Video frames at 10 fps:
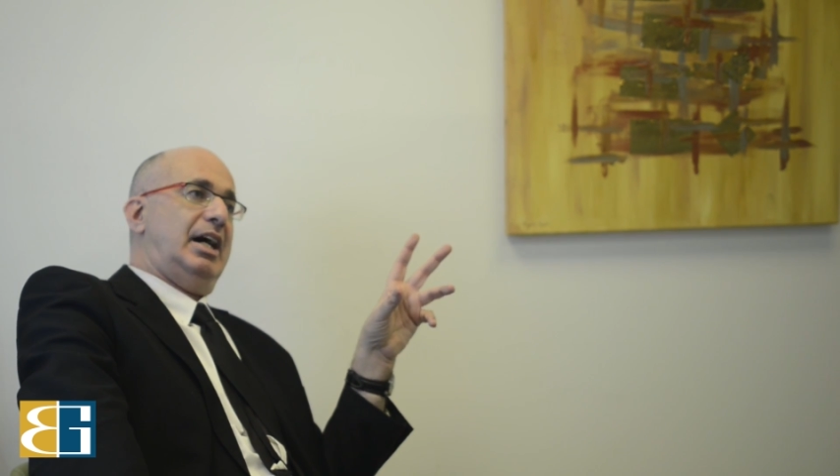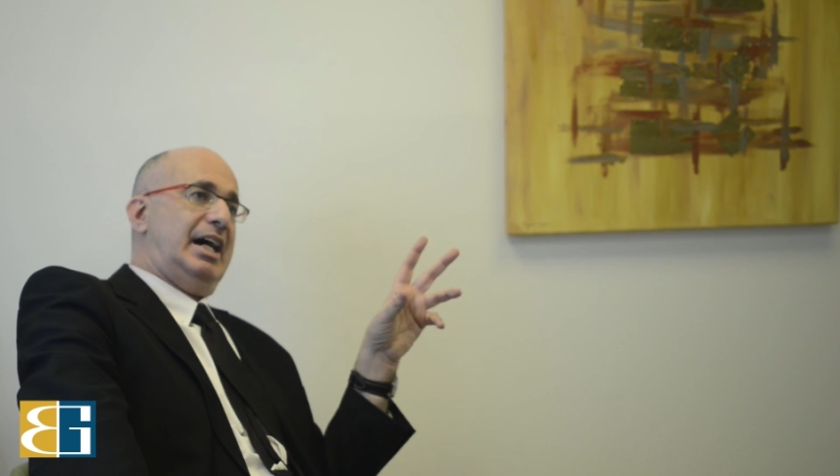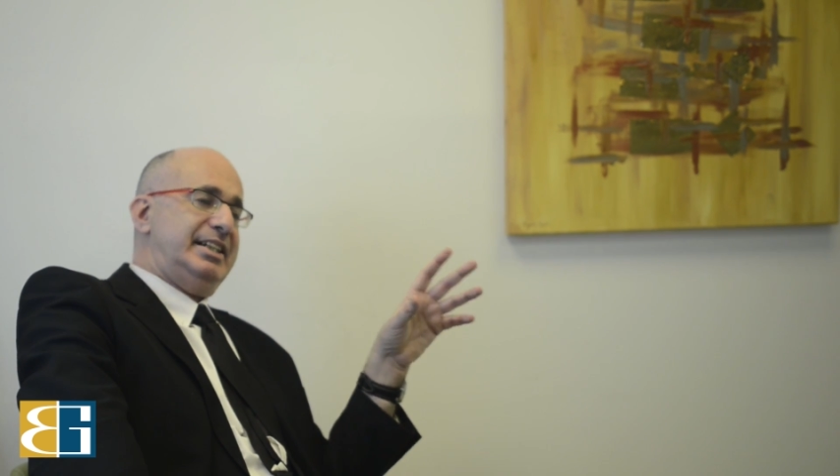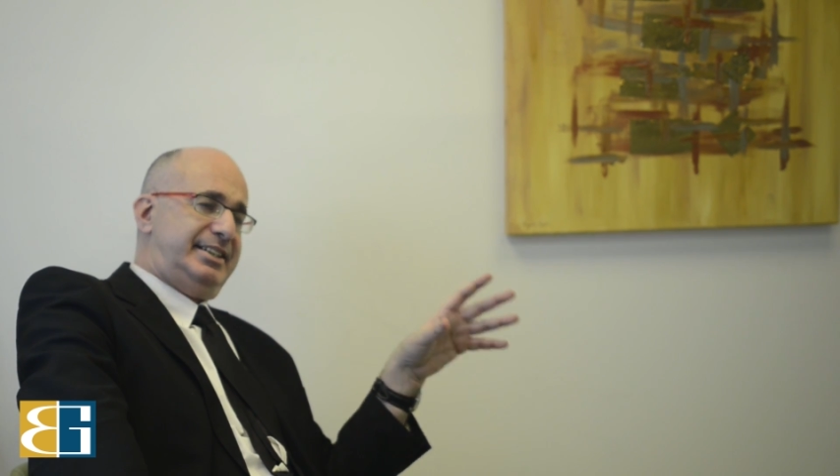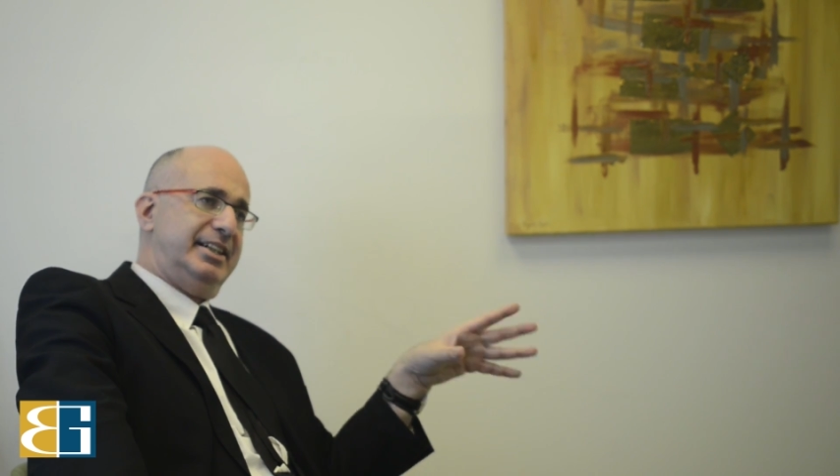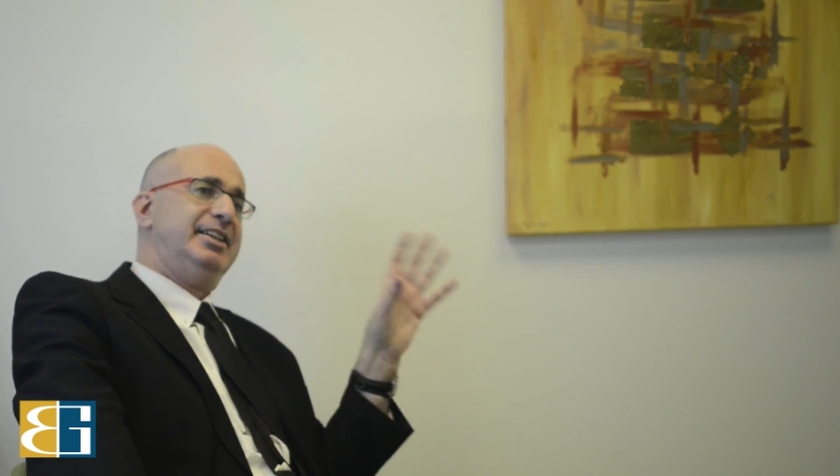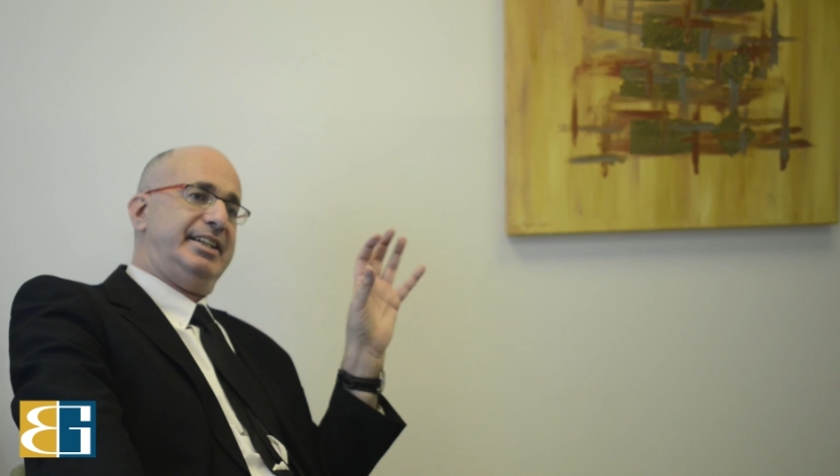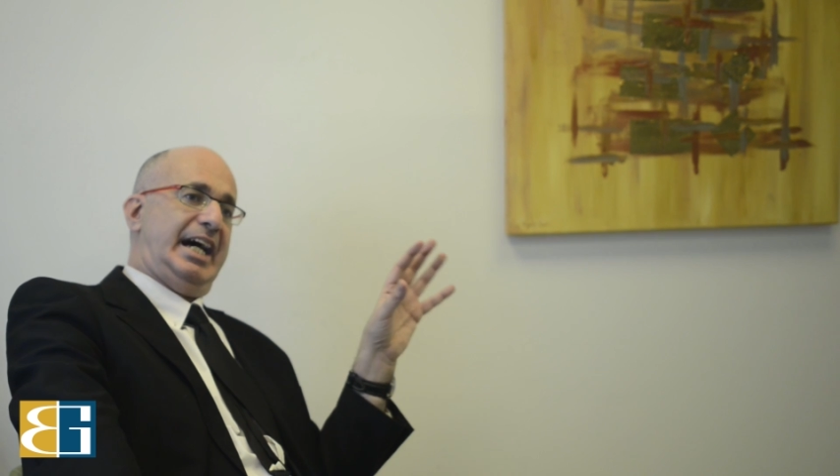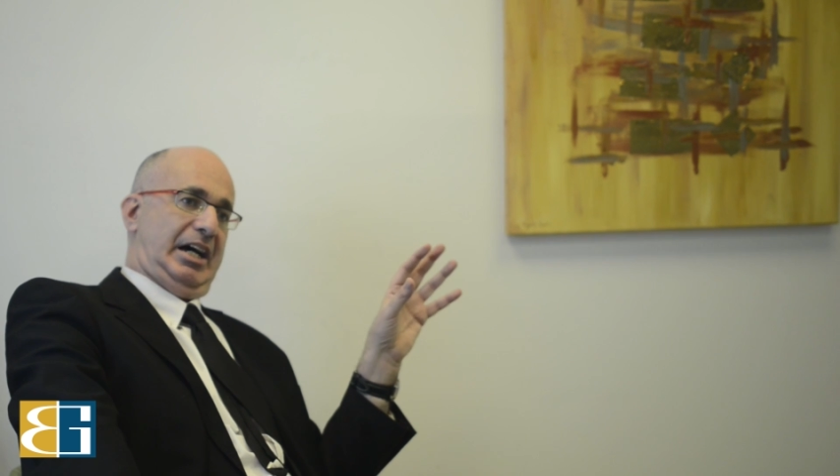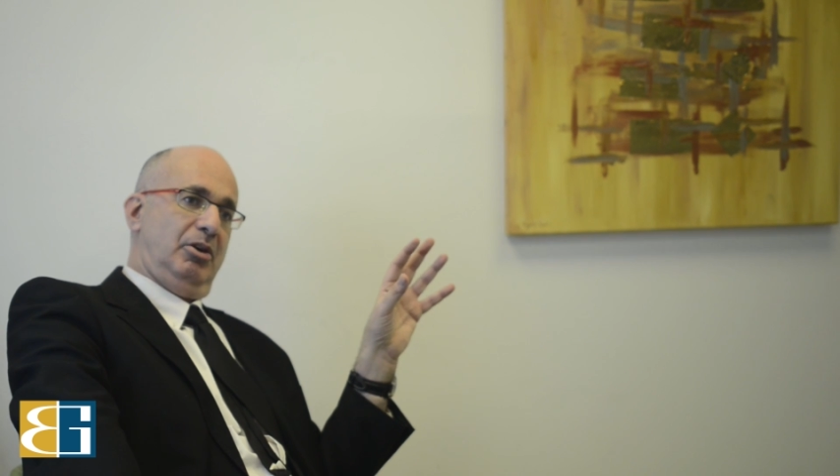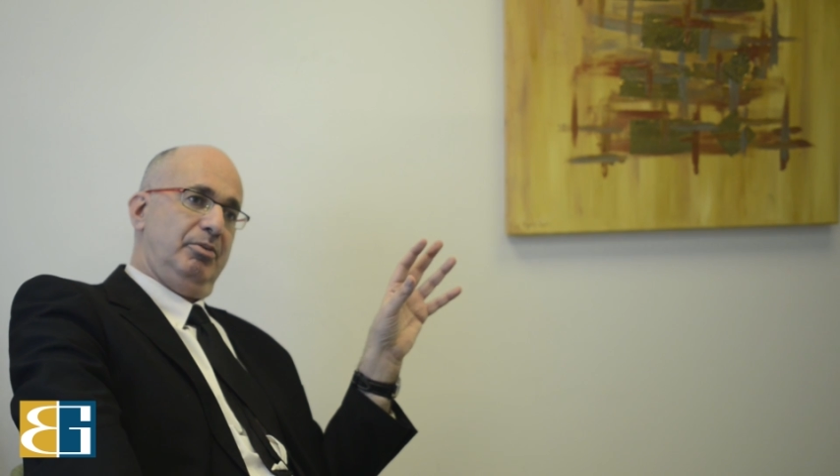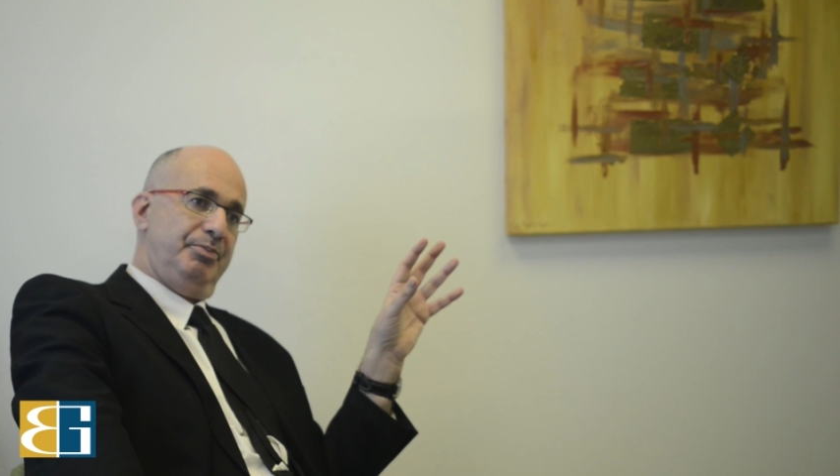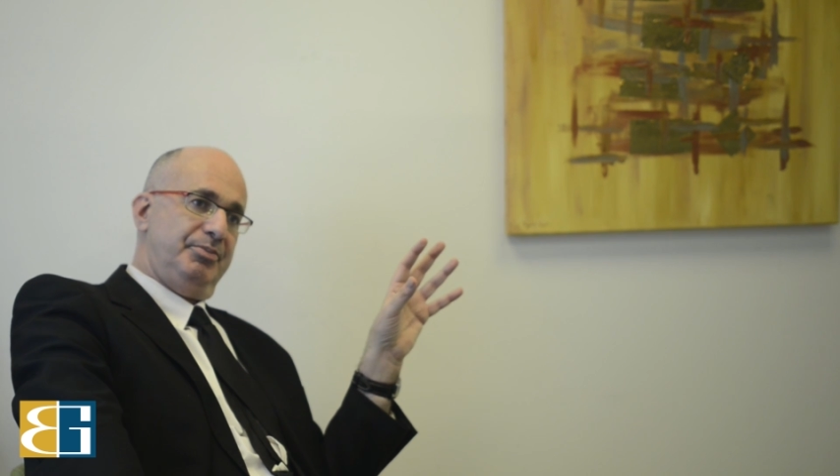until now,